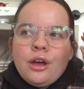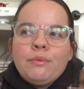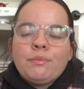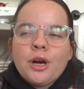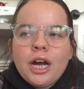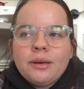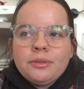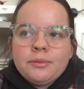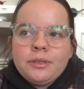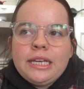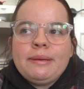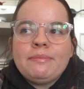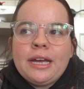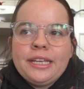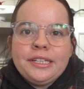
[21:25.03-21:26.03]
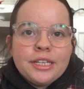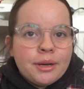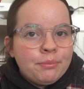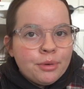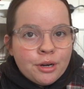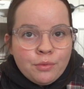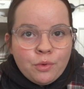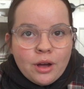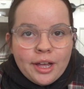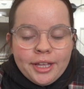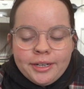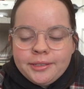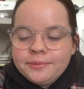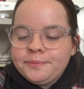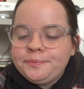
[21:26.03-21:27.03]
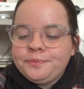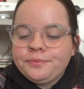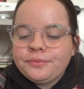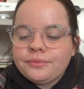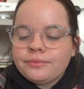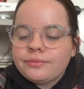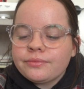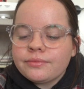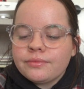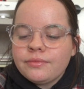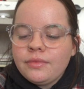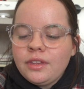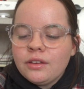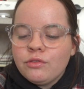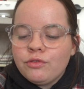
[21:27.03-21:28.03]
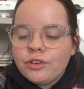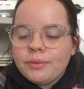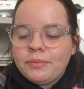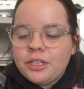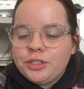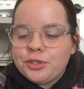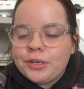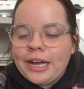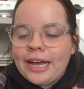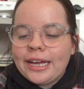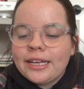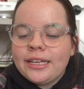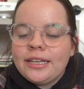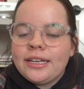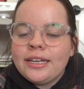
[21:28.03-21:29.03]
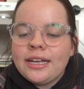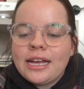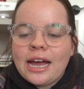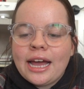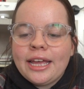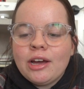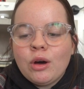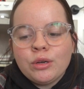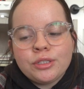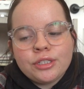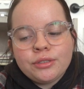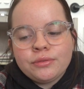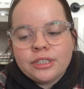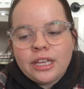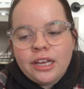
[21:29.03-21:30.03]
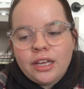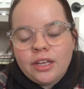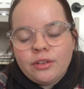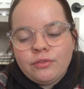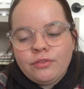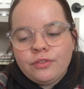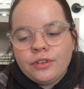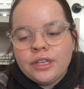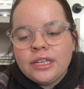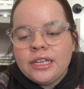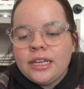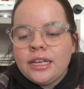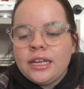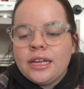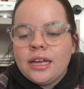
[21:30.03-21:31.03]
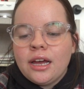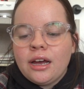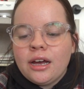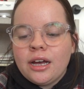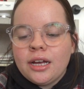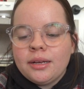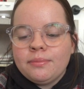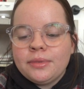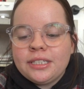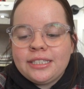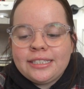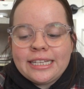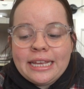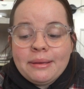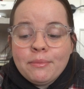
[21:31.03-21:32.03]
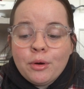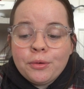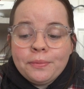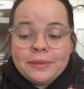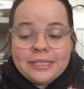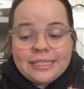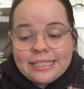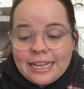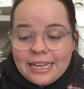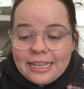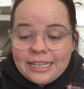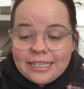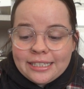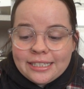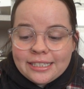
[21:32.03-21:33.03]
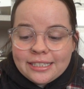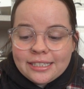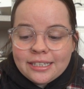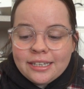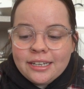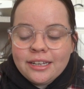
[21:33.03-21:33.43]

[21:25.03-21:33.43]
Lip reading: probably my number one from the track. I also love Same Old Mistakes.